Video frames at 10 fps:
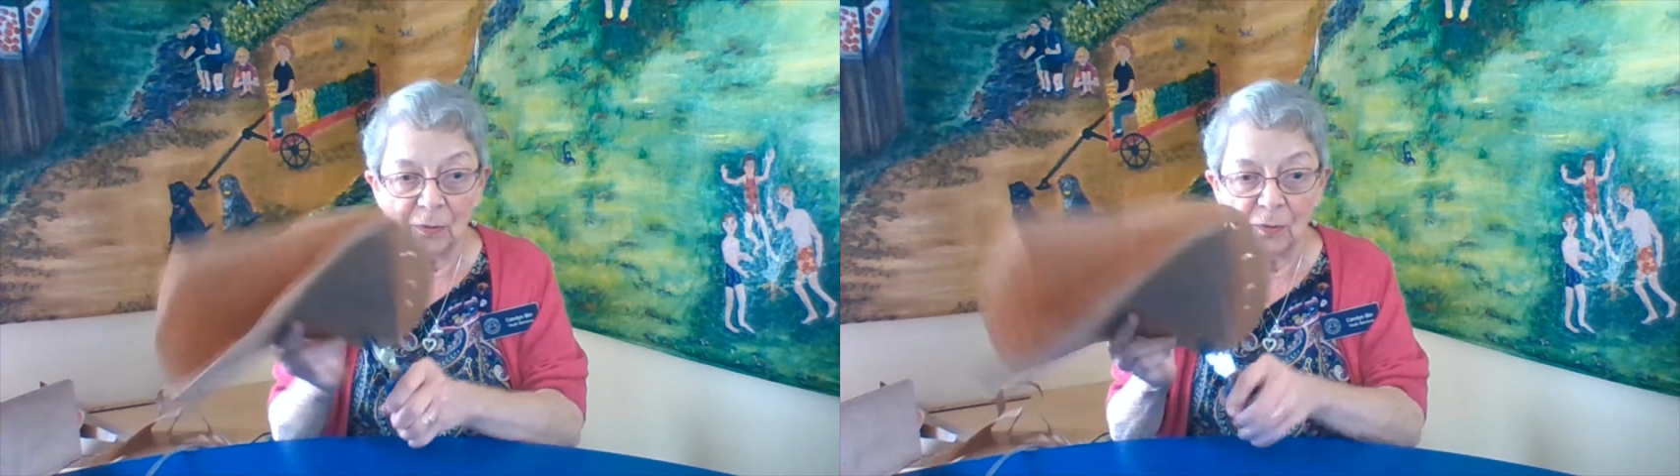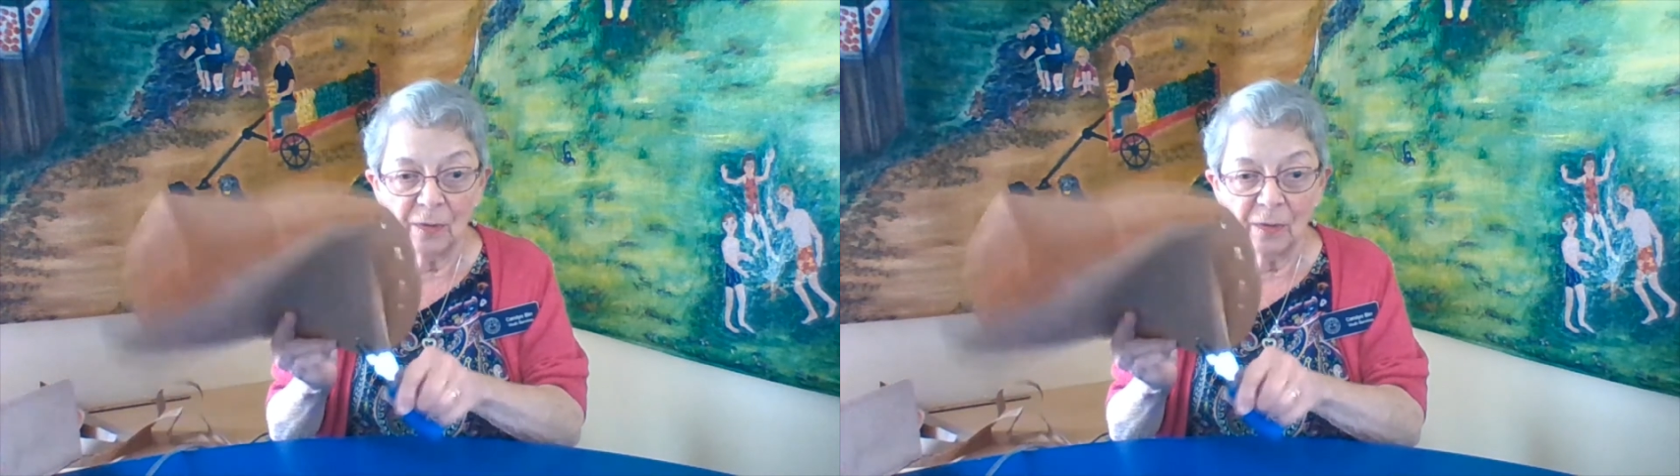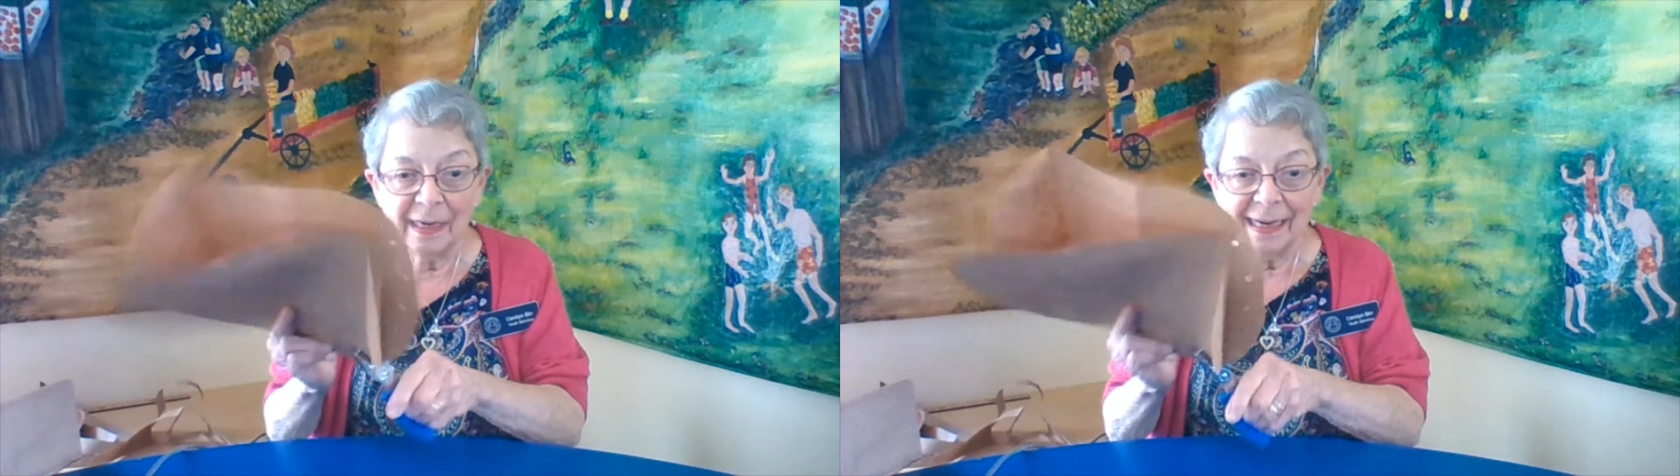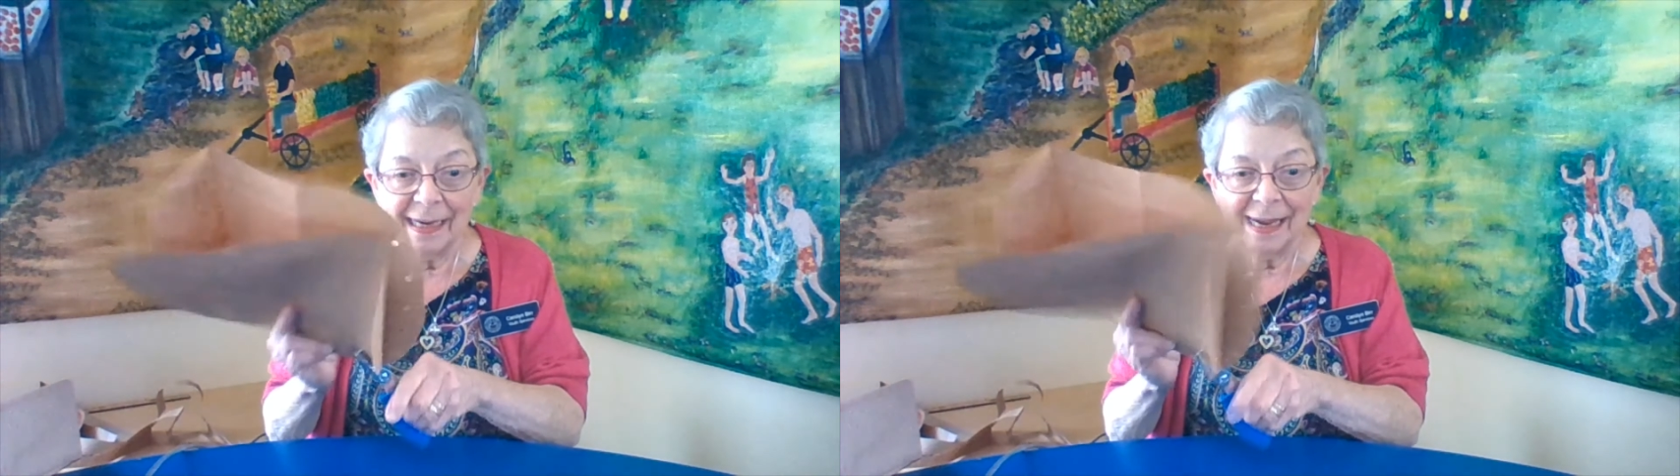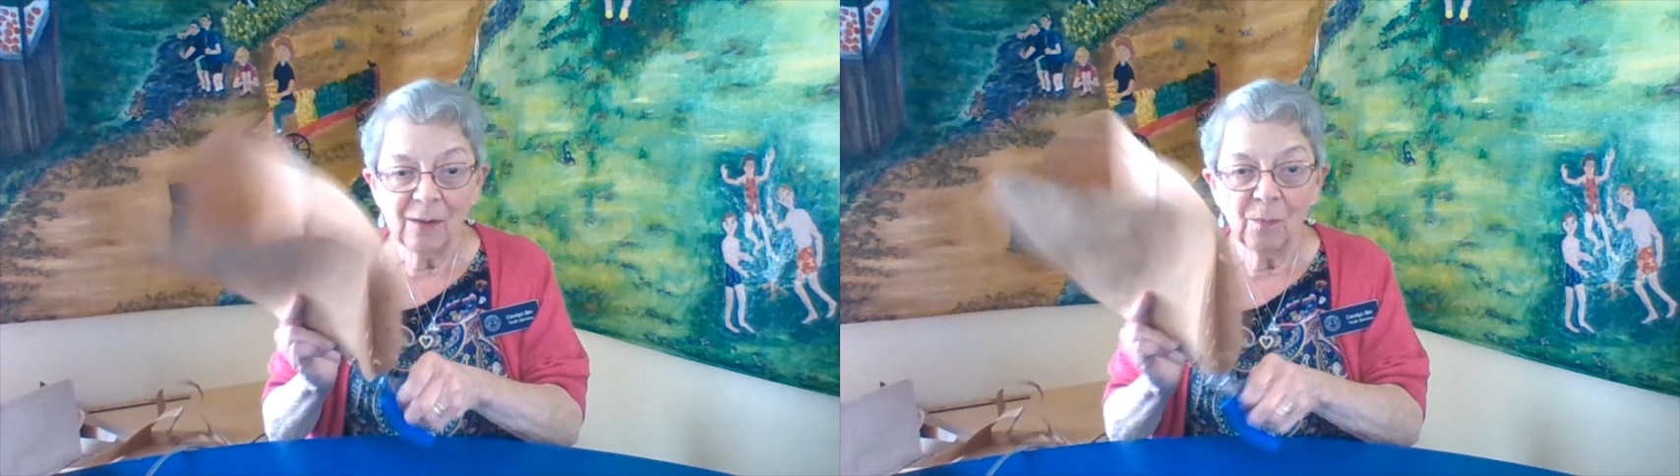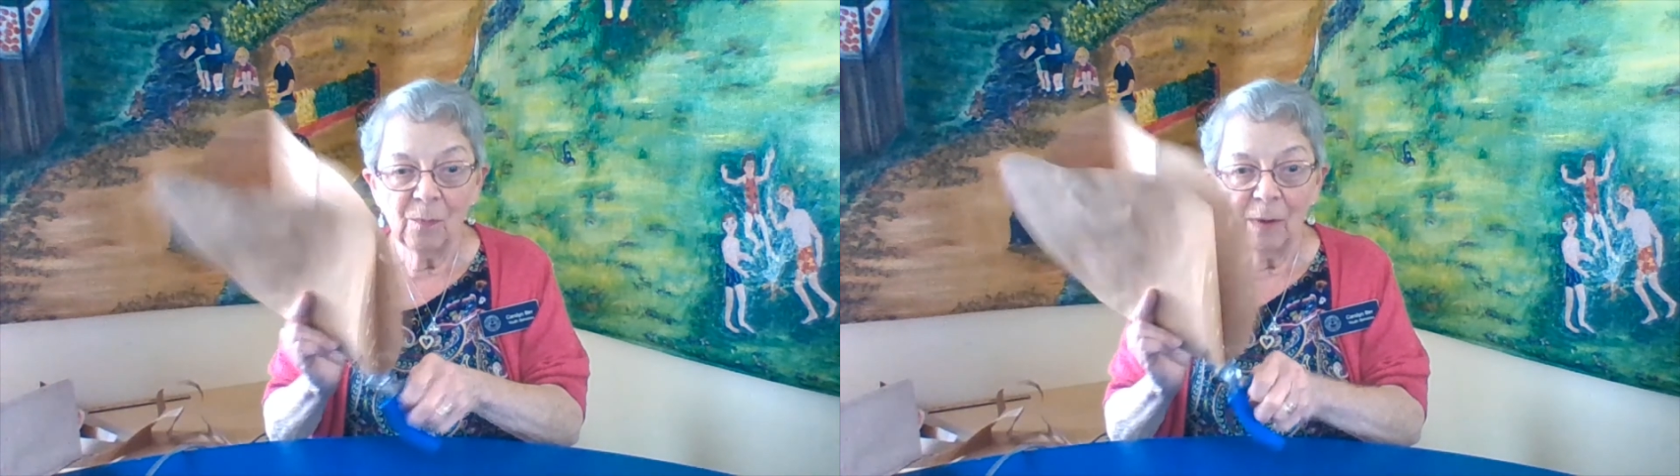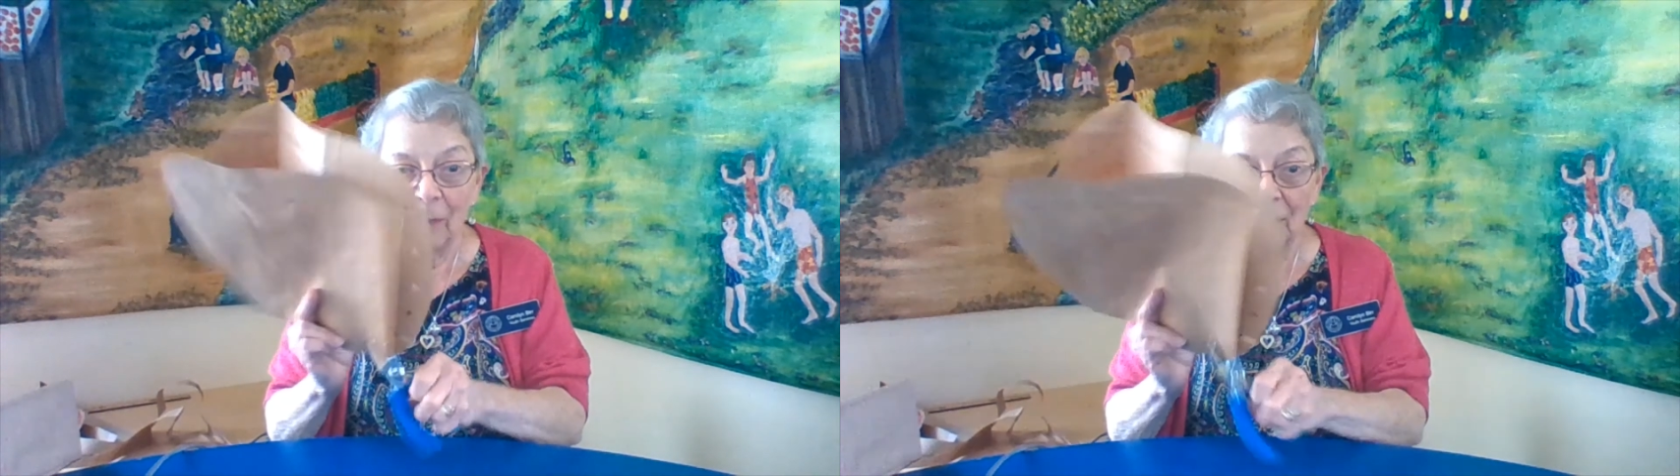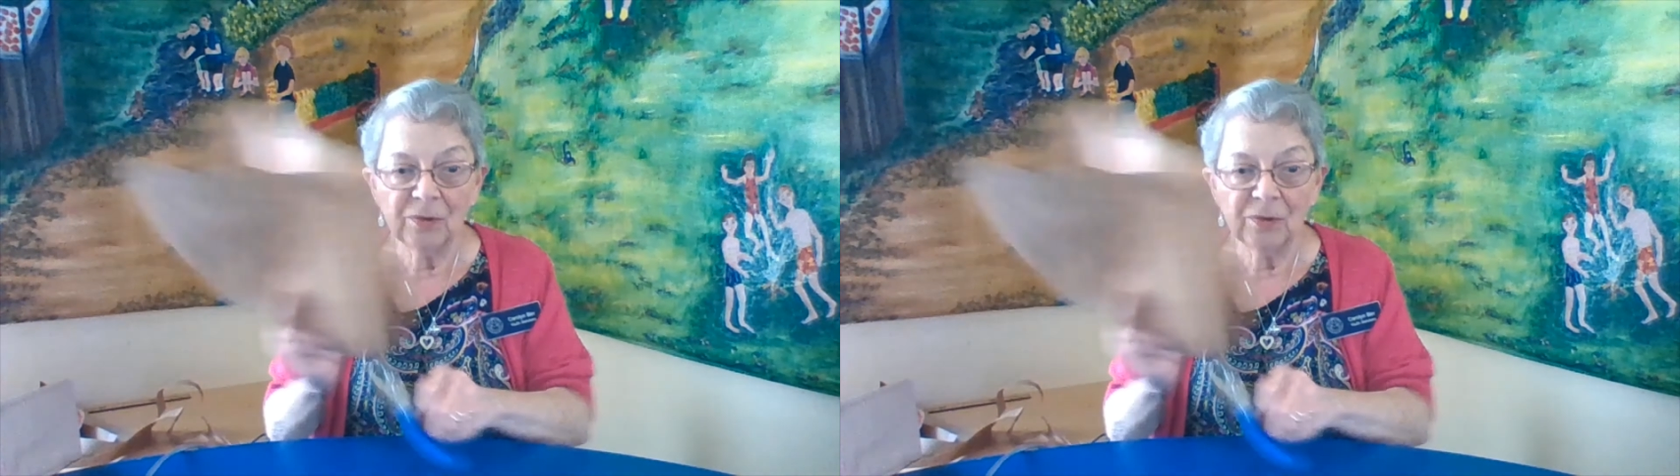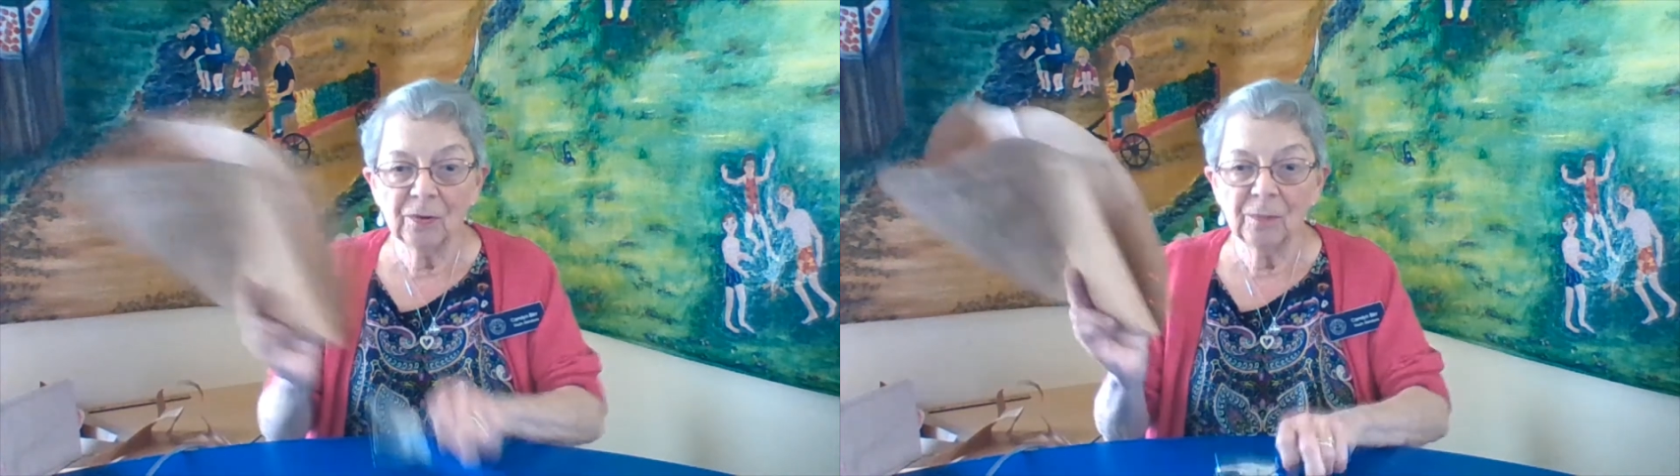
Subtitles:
you what we do.